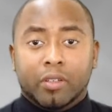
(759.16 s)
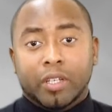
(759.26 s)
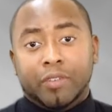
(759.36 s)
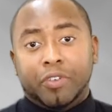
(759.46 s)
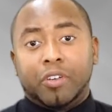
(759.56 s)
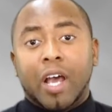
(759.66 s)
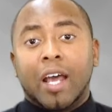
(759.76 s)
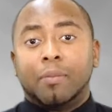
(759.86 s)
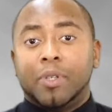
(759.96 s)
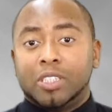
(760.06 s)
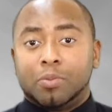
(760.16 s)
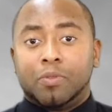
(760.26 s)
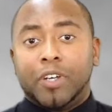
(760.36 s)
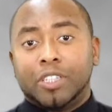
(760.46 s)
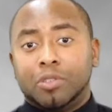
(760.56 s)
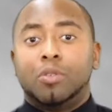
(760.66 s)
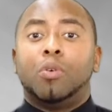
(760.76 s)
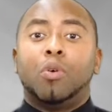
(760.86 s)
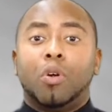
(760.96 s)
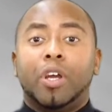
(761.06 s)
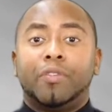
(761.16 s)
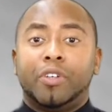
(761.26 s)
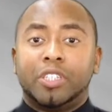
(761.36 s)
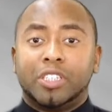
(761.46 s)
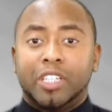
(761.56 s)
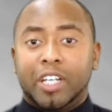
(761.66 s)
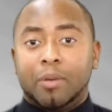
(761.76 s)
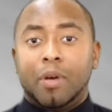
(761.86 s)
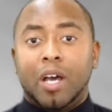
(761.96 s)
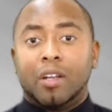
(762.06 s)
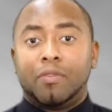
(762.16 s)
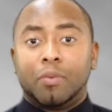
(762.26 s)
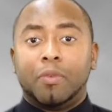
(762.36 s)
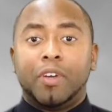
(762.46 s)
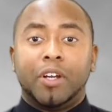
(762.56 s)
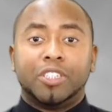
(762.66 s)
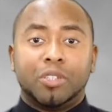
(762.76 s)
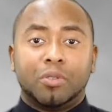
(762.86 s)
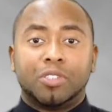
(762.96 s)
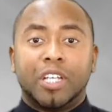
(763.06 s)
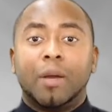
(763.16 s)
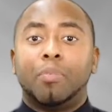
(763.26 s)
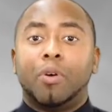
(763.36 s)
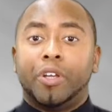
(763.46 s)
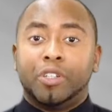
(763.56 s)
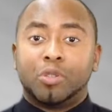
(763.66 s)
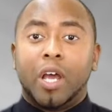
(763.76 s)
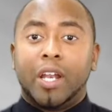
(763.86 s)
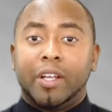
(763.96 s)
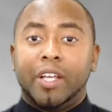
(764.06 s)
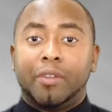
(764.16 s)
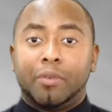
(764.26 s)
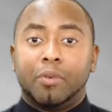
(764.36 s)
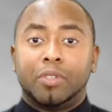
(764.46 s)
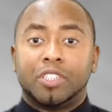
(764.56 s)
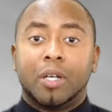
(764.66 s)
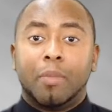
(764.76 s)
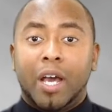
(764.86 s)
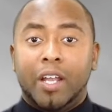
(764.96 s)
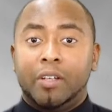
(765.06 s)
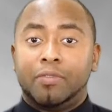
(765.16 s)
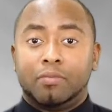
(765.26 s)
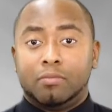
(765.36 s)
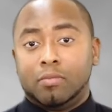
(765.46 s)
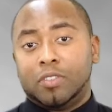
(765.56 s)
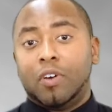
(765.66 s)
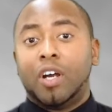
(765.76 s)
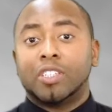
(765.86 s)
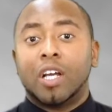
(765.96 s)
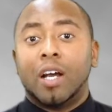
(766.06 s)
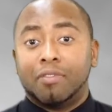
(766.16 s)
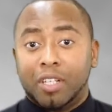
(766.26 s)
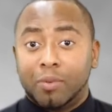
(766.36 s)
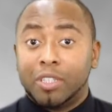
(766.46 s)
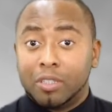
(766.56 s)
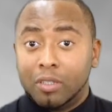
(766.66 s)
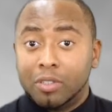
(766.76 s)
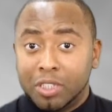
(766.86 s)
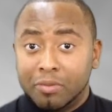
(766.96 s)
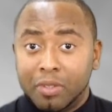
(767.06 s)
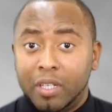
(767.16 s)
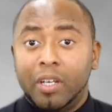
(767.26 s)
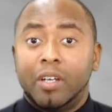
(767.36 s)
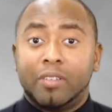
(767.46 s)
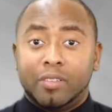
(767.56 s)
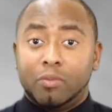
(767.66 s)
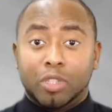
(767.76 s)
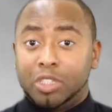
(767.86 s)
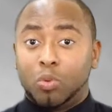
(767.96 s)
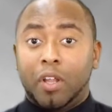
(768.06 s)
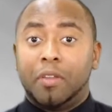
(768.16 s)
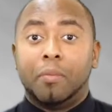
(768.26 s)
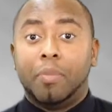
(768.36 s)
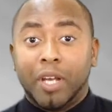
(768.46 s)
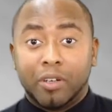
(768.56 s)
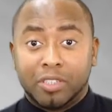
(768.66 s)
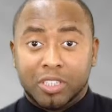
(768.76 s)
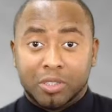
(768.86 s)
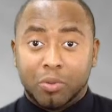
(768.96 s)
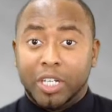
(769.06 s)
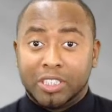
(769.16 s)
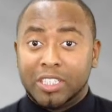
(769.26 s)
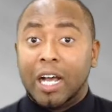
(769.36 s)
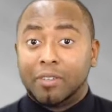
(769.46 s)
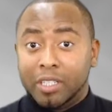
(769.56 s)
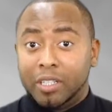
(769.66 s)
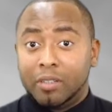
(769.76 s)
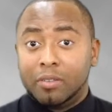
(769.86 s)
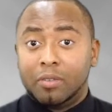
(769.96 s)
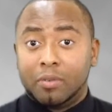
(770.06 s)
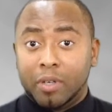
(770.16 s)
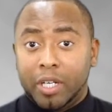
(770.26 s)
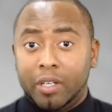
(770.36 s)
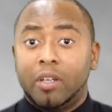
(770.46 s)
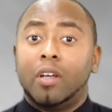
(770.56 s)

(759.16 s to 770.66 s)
If you're not a business professional, or if you're just thinking about it from a very general standpoint, you're trying to get through to somebody as far as conflict resolution, which is one of the bigger situations out there, right?